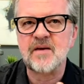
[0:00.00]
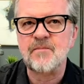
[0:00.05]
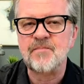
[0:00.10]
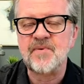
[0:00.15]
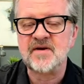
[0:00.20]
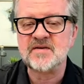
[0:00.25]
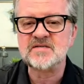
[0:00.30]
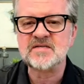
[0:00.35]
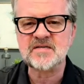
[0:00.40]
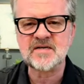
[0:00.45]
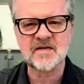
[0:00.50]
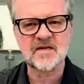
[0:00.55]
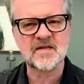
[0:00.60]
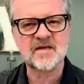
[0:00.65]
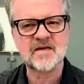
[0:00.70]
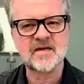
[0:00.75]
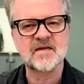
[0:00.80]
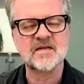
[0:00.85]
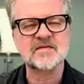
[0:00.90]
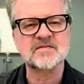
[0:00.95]

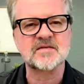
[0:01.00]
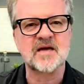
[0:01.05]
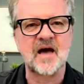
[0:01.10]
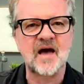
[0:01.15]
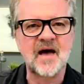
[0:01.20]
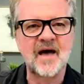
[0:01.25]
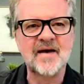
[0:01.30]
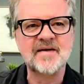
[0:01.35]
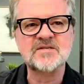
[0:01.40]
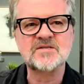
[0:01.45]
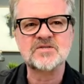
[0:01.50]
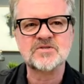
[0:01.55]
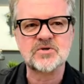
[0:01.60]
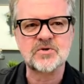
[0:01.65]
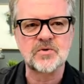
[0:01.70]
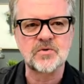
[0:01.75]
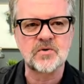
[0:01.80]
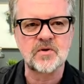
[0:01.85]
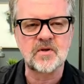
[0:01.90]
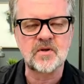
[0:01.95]
basically, it is a high
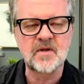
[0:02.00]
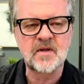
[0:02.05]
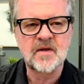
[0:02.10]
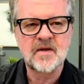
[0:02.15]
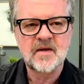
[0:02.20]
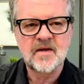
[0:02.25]
school